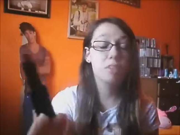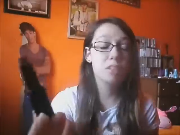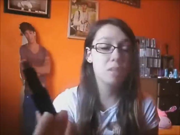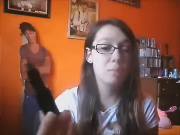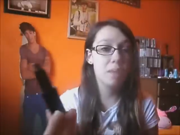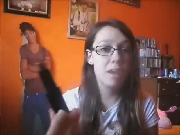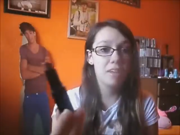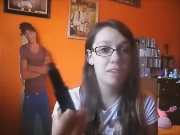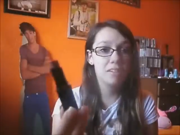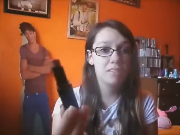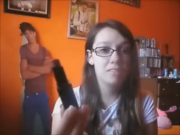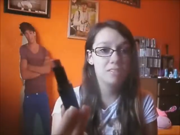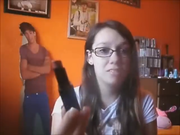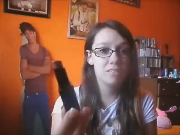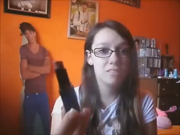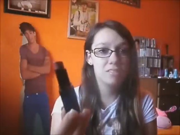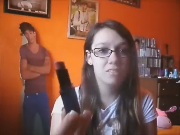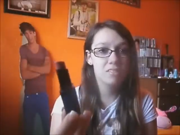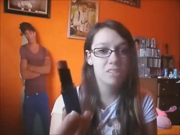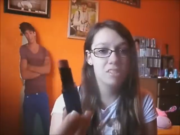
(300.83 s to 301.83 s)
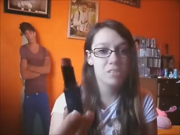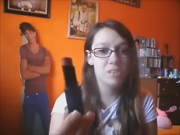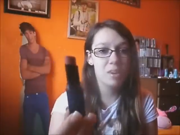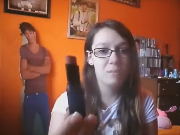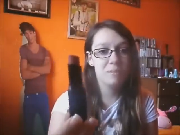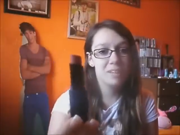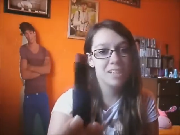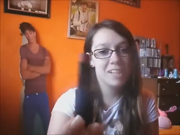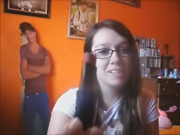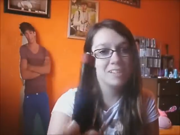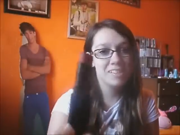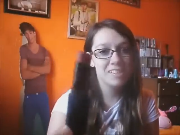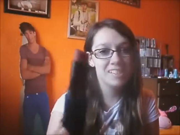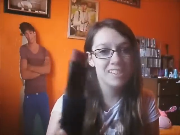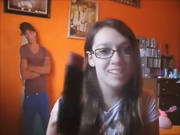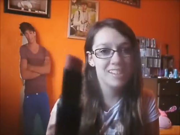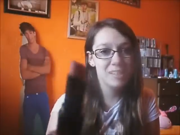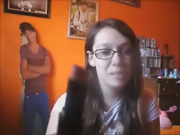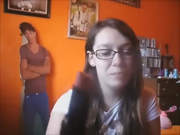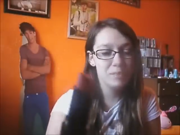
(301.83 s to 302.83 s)
really bad at describing colors,
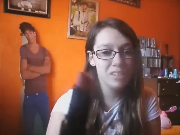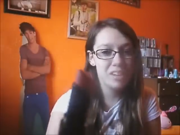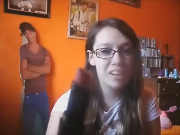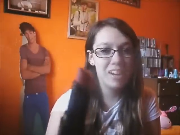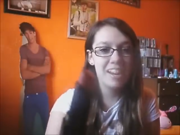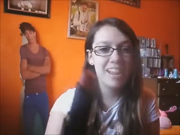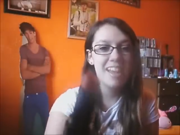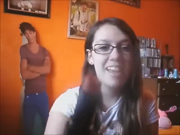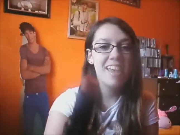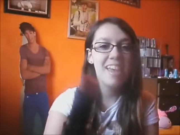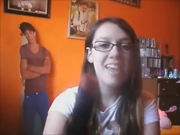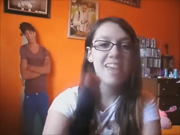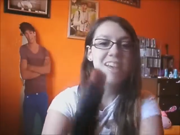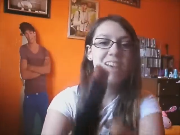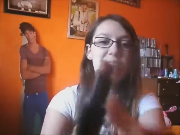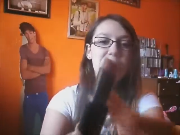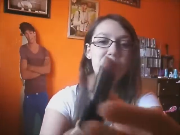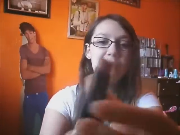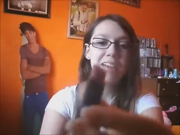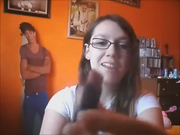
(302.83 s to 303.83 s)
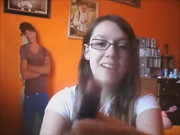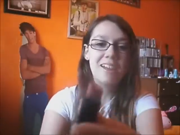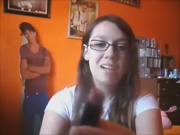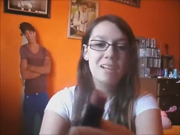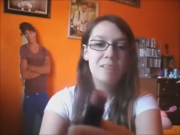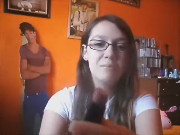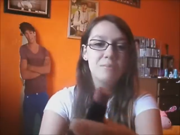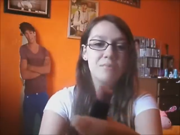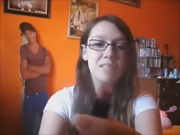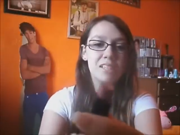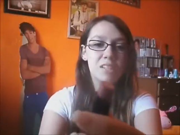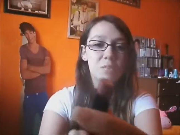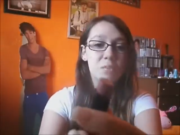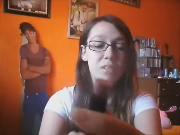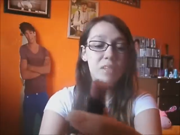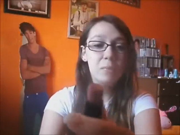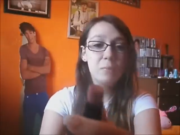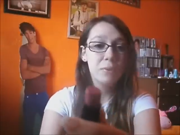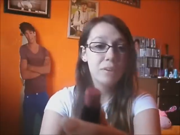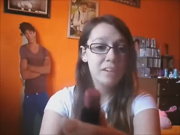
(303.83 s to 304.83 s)
guys. I'm sorry. But it's
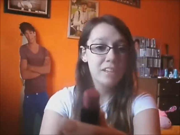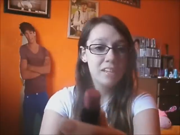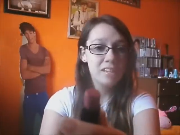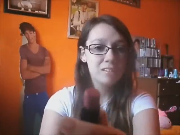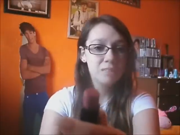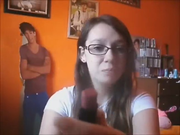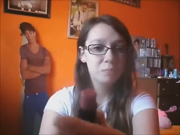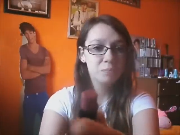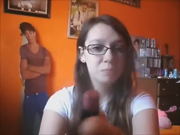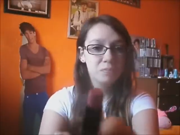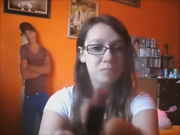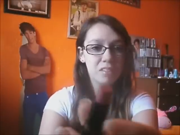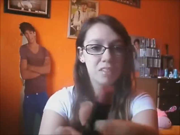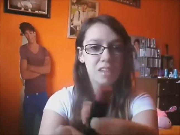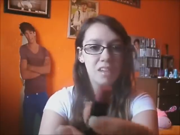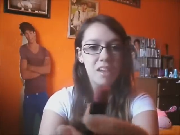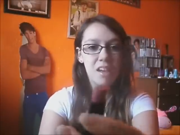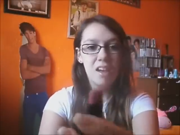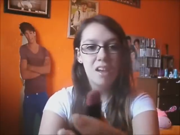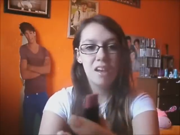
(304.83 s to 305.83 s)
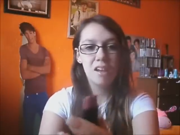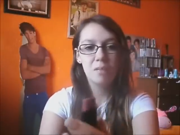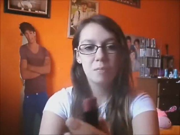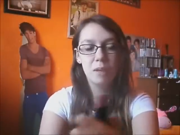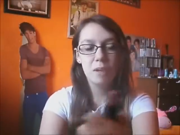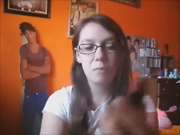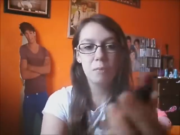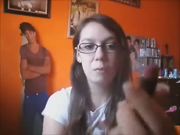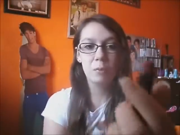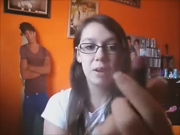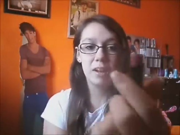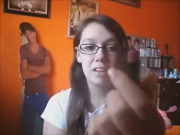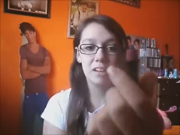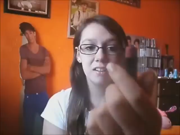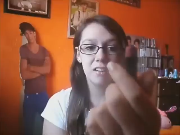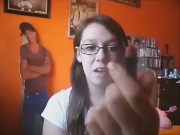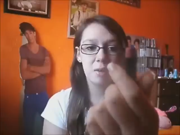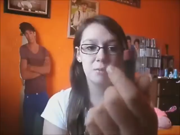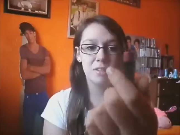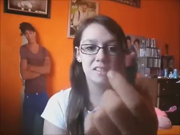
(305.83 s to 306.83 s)
really pretty. I've been wearing it
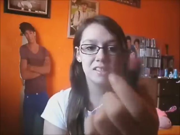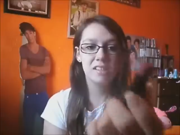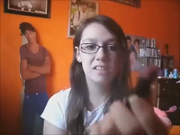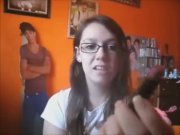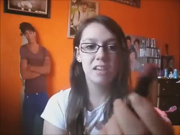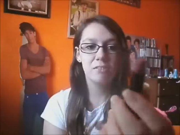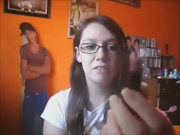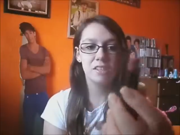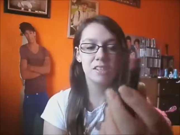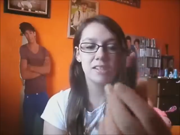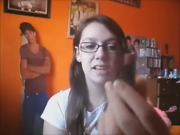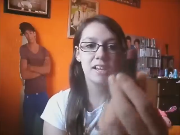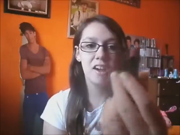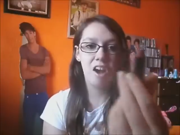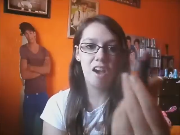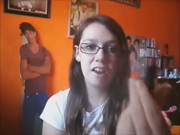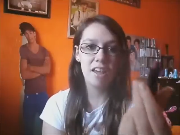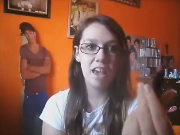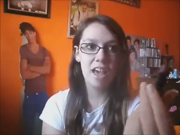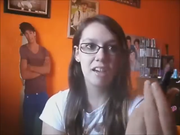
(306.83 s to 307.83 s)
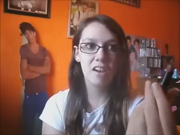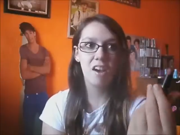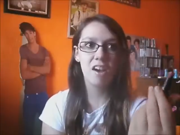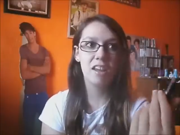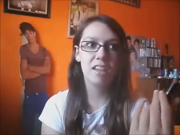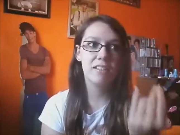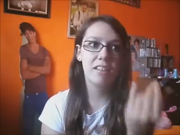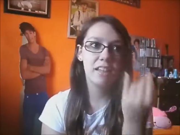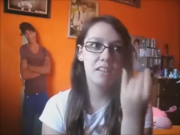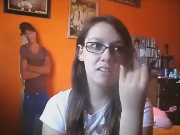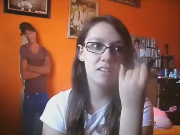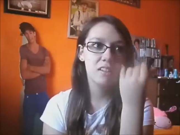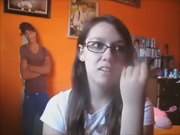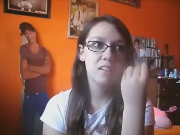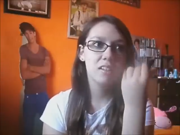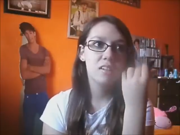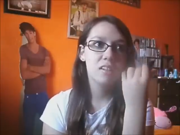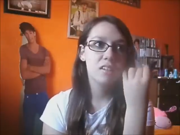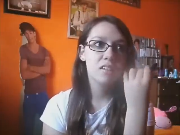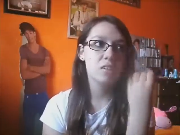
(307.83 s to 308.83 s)
a lot recently, ever since I got it. I got it, like,
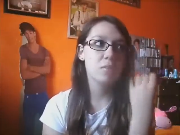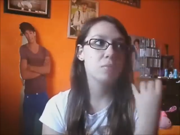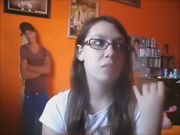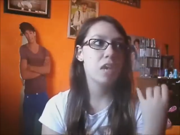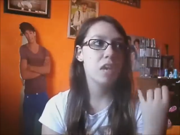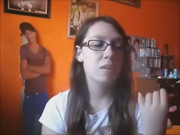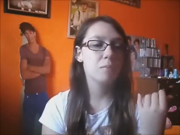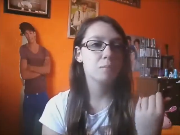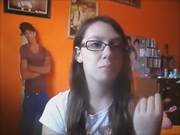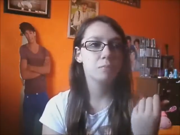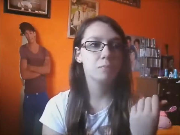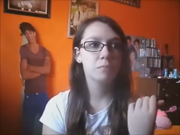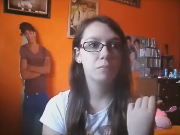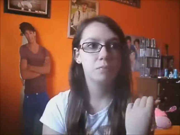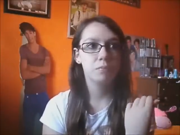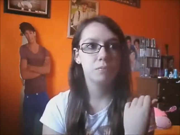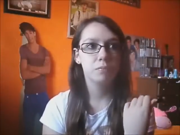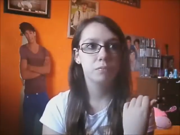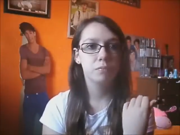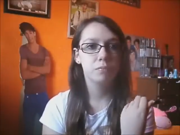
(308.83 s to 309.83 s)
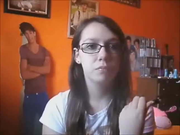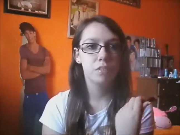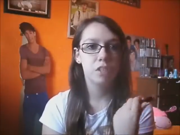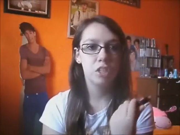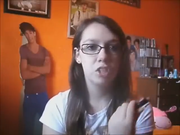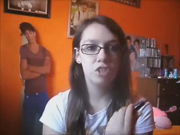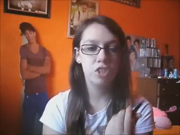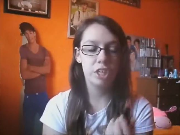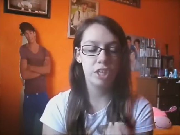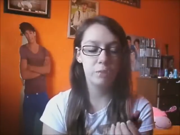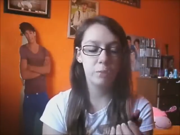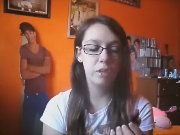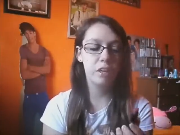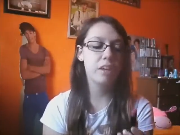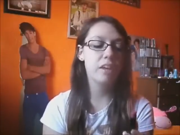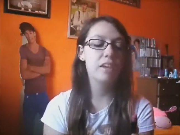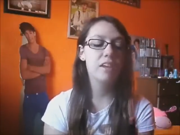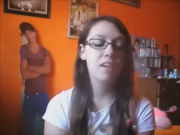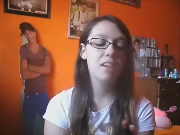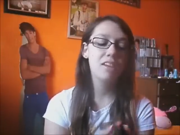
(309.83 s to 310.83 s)
sometime in
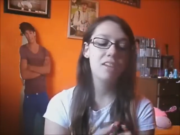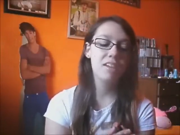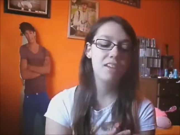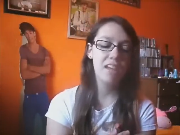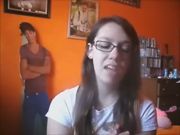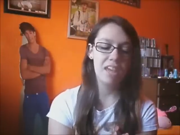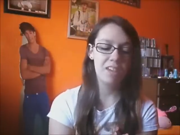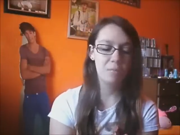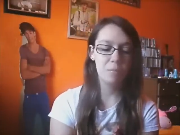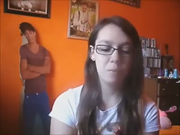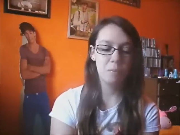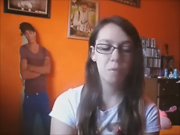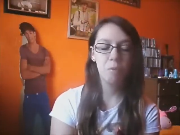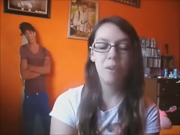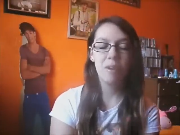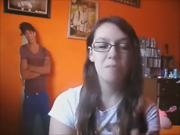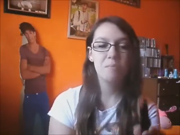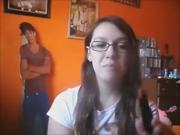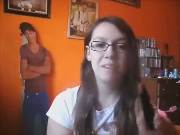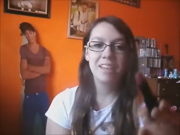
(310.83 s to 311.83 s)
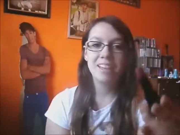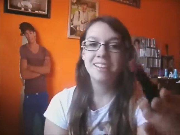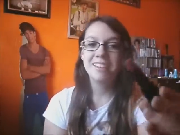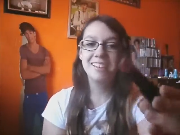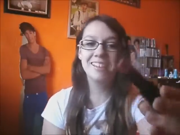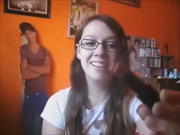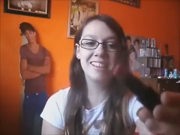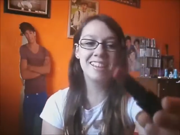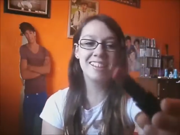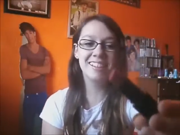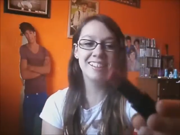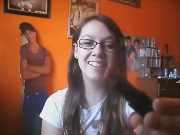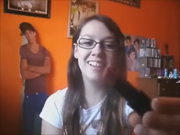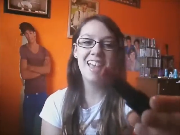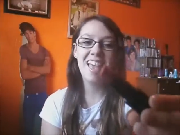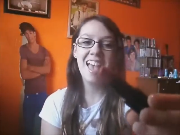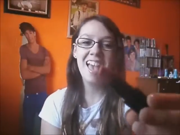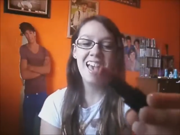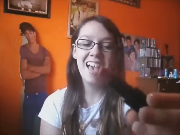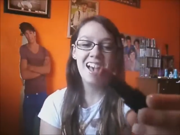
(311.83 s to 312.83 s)
January. I don't remember when, but
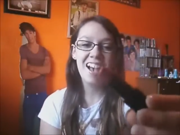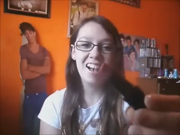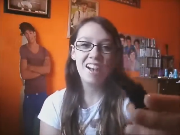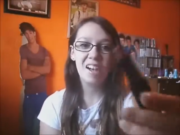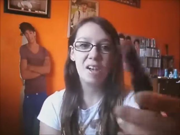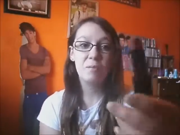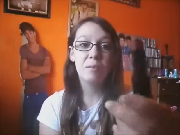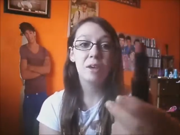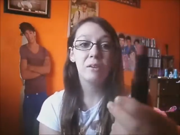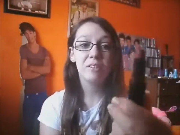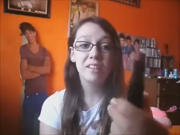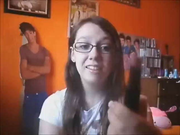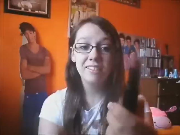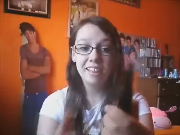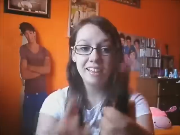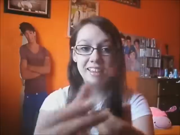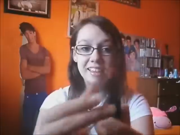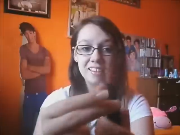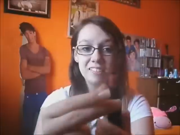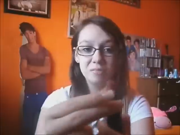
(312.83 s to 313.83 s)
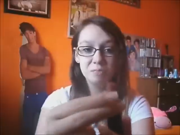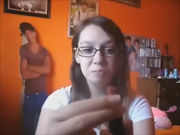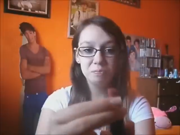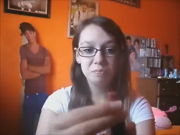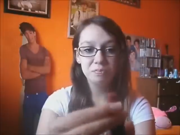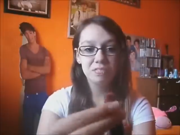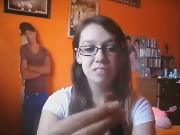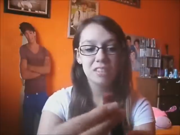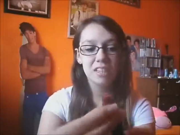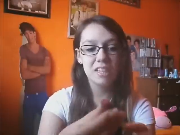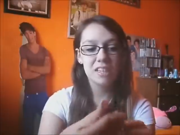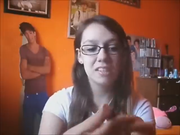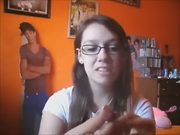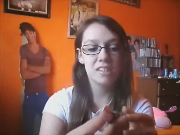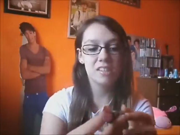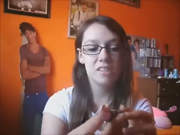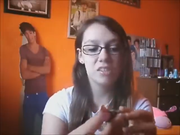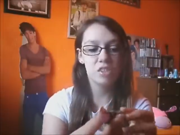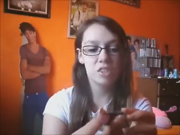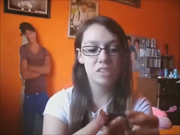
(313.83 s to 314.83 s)
I really like it.
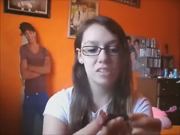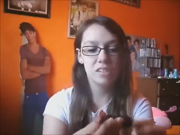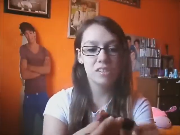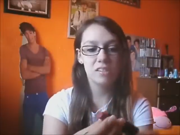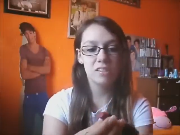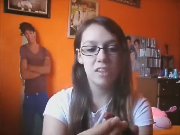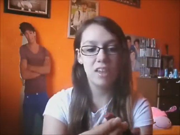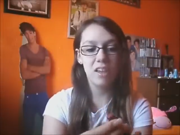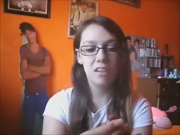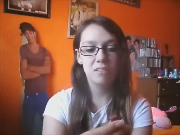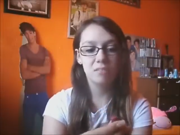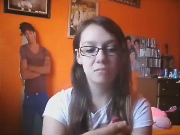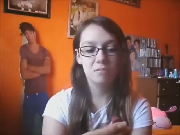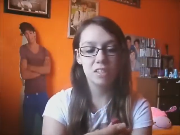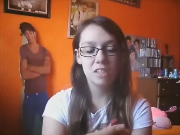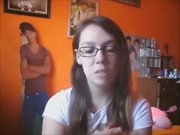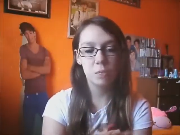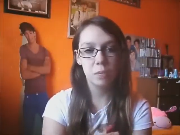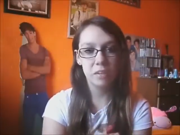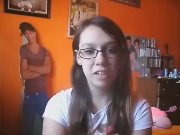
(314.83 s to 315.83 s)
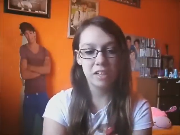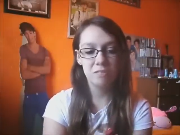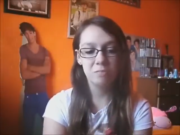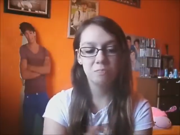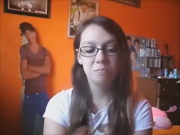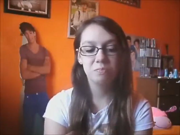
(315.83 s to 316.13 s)
It's just, yeah, it's pretty.